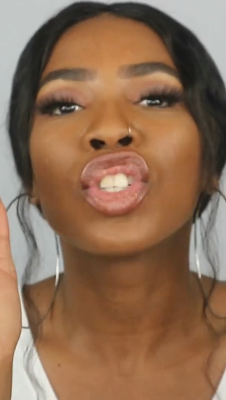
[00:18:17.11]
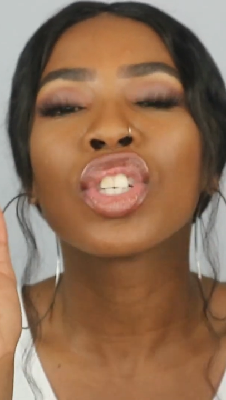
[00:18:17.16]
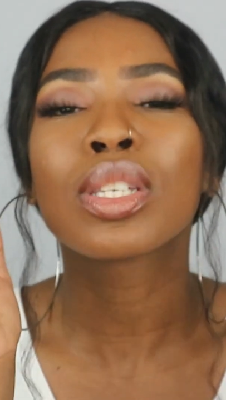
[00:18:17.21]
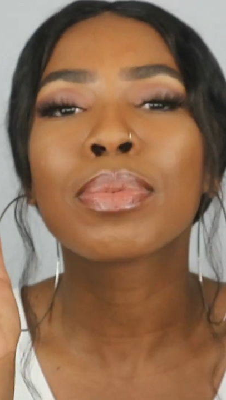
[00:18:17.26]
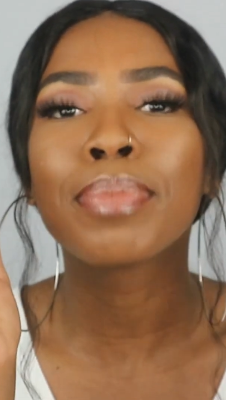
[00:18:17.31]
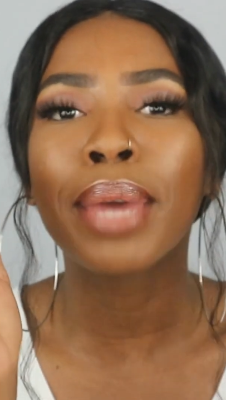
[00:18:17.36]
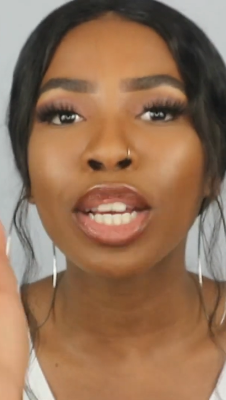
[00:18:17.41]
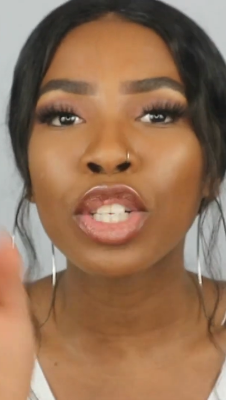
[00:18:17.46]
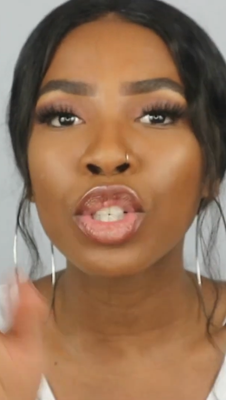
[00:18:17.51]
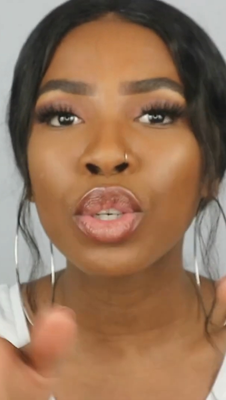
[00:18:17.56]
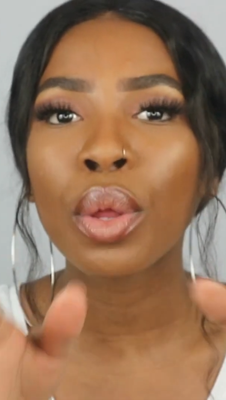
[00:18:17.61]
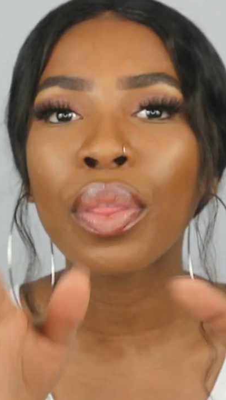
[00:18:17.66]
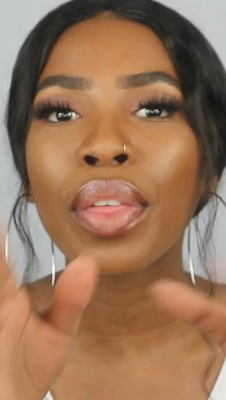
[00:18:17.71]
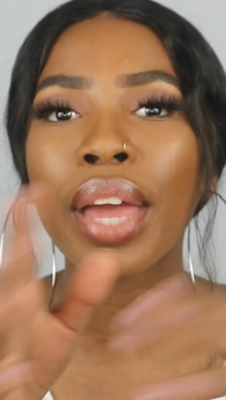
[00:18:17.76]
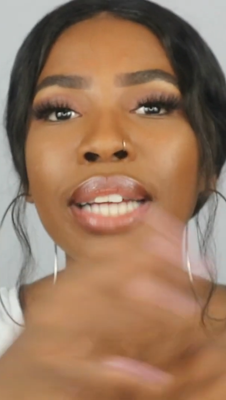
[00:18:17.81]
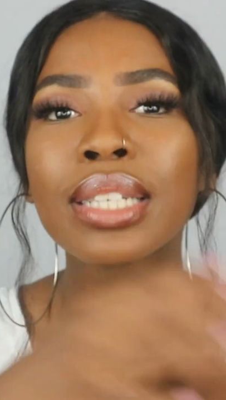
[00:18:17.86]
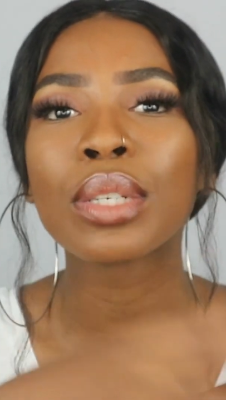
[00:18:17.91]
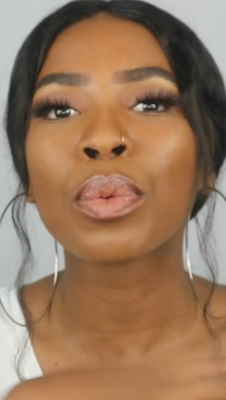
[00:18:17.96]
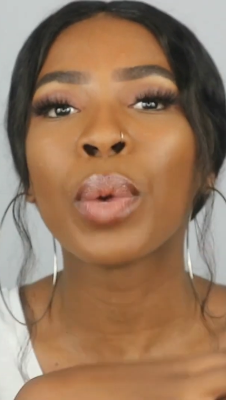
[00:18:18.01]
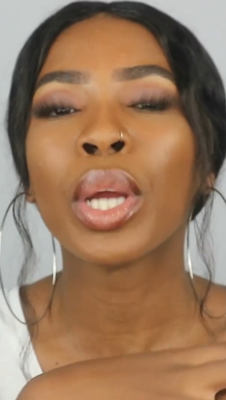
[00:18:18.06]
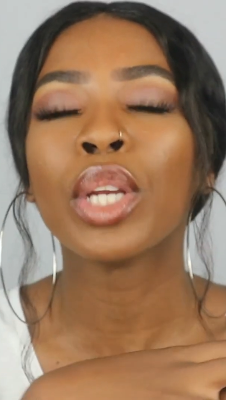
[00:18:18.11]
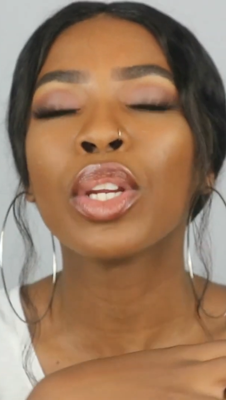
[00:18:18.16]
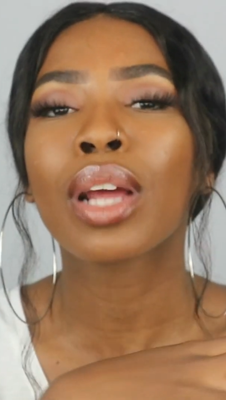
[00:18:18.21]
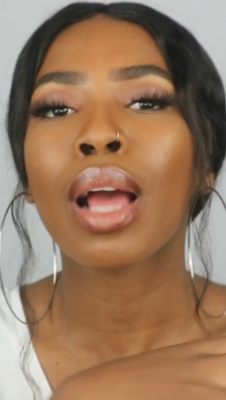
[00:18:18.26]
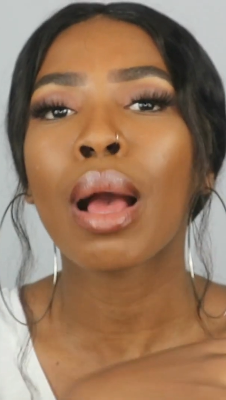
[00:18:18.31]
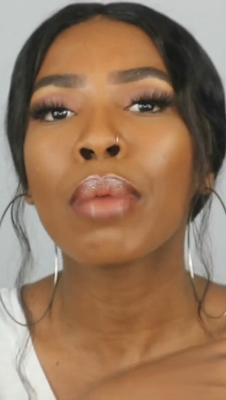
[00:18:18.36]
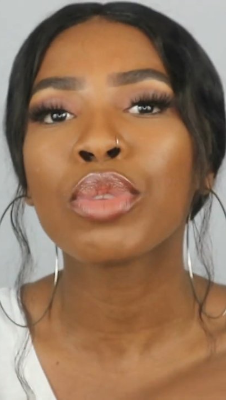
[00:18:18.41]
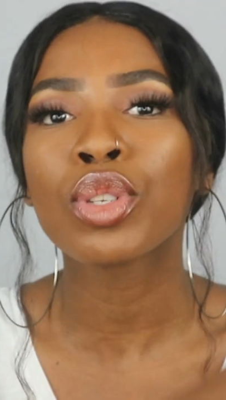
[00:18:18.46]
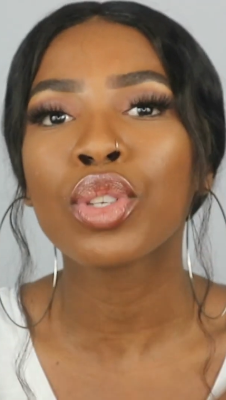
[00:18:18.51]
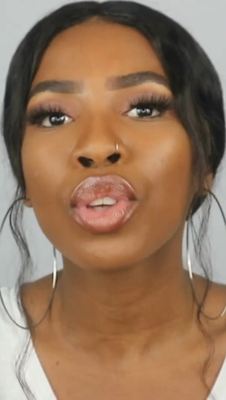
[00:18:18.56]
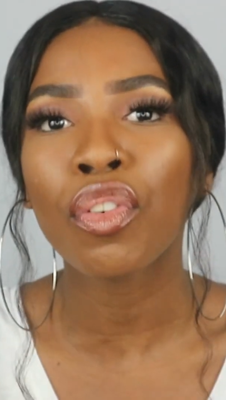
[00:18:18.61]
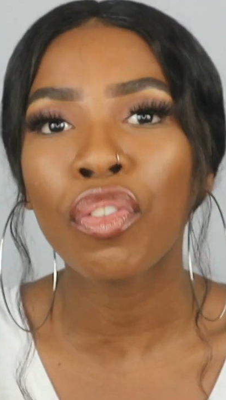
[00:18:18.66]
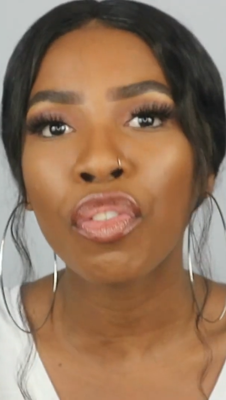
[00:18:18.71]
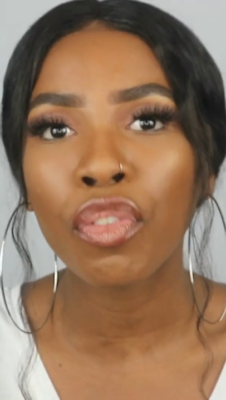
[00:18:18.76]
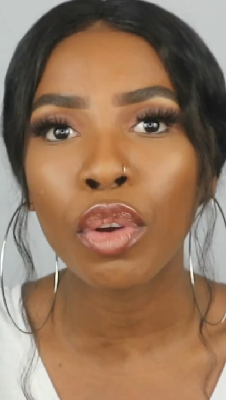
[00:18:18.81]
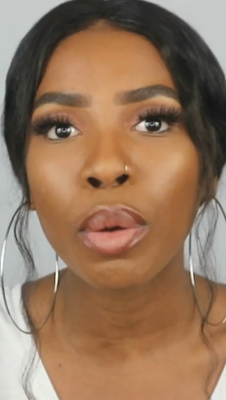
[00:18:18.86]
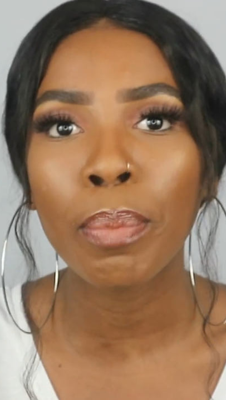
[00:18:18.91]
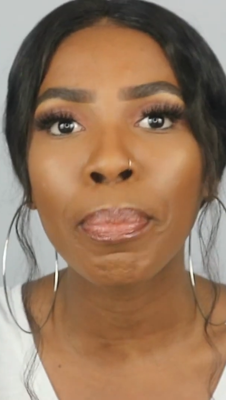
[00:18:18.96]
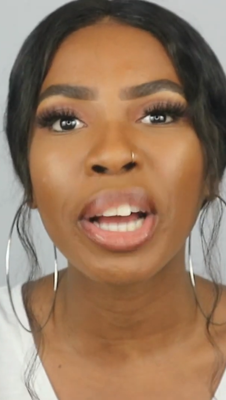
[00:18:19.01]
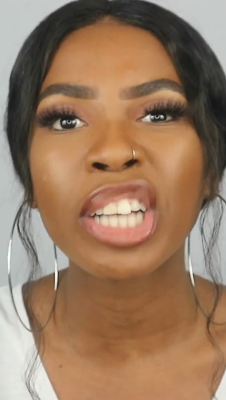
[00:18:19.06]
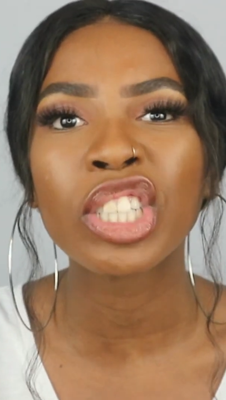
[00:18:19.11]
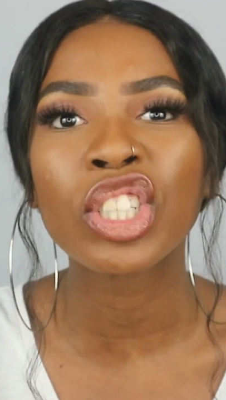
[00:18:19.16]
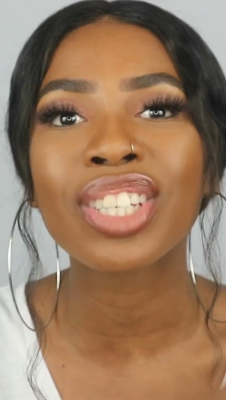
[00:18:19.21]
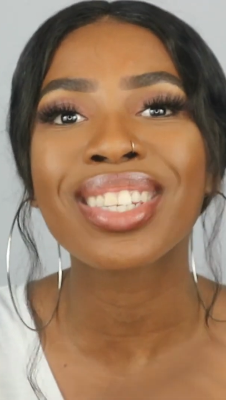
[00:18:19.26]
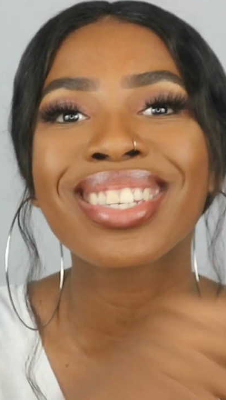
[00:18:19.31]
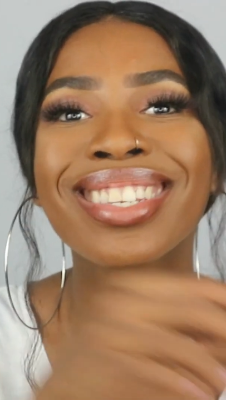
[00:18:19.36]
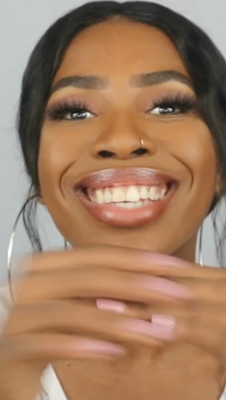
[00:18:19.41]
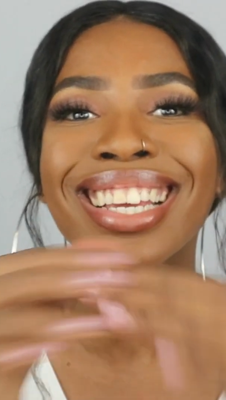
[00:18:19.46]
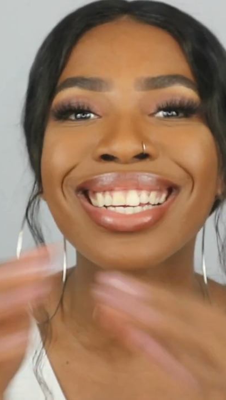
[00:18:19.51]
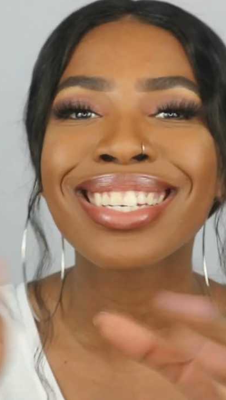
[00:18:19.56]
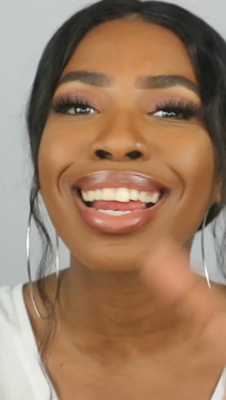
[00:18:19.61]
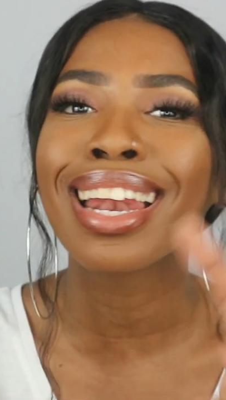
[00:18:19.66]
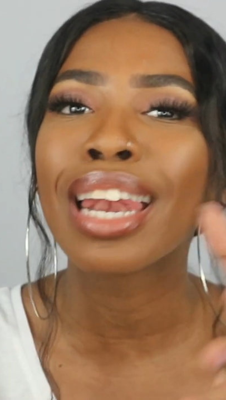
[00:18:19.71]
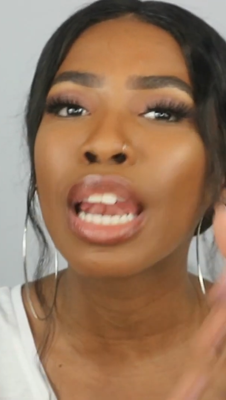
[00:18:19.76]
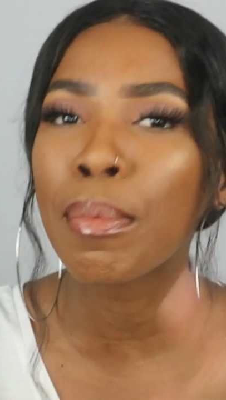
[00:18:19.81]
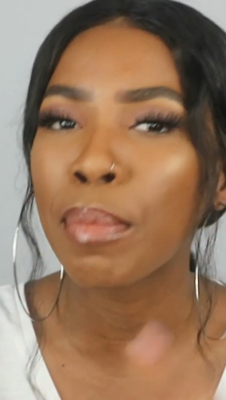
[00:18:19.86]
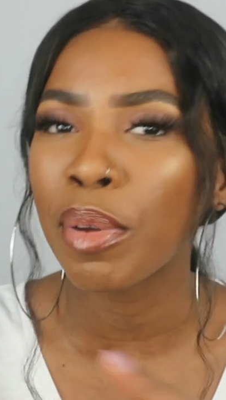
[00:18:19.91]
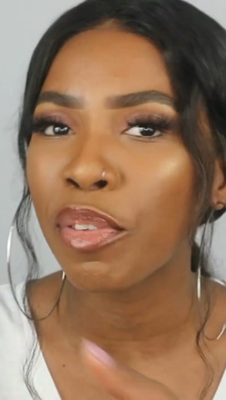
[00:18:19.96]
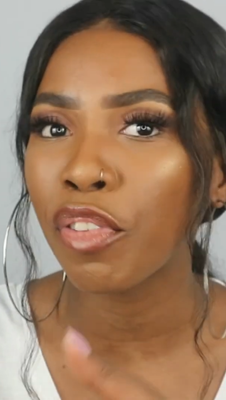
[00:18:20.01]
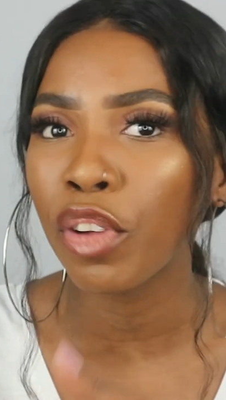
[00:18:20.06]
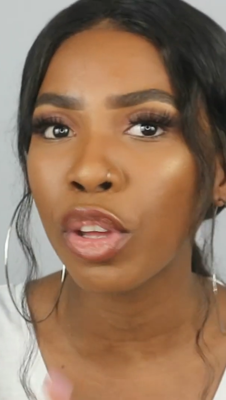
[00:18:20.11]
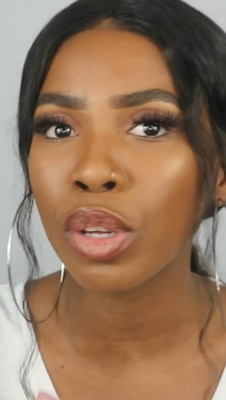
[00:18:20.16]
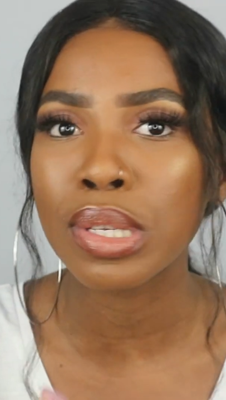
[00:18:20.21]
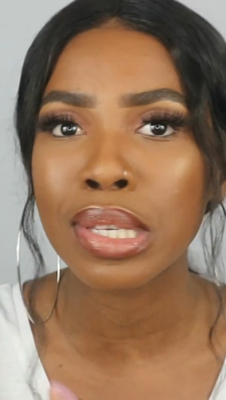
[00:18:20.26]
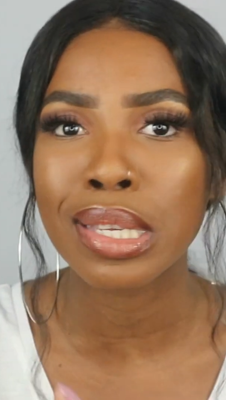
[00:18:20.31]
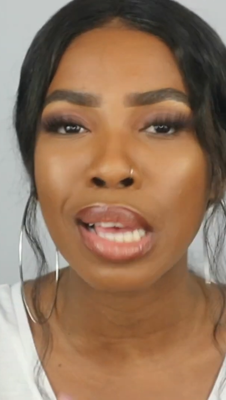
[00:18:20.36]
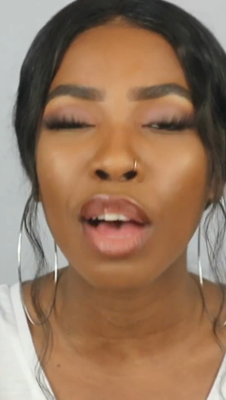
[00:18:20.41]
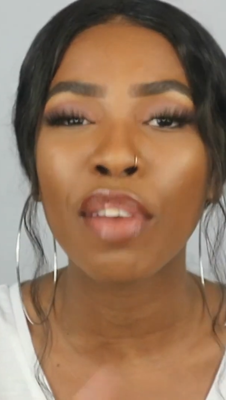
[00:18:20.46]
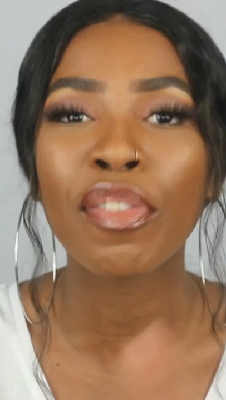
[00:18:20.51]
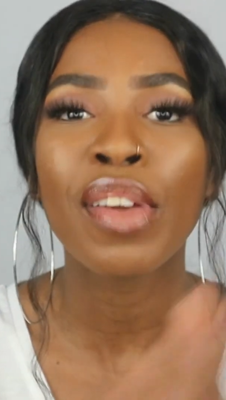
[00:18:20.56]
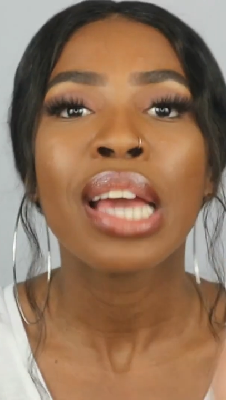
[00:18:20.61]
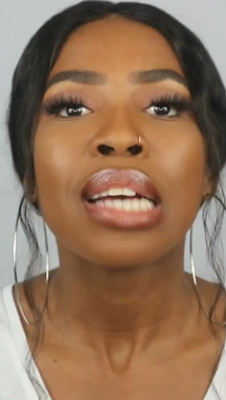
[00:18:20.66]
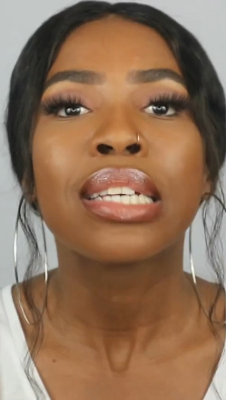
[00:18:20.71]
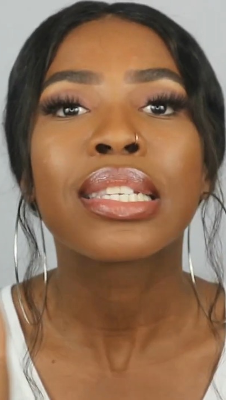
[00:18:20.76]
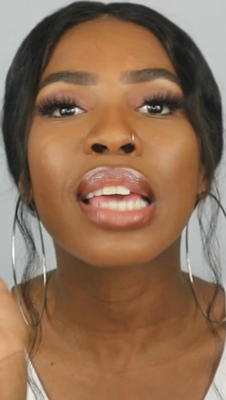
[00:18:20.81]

just make sure that when it comes to your food budget, set a limit for yourself.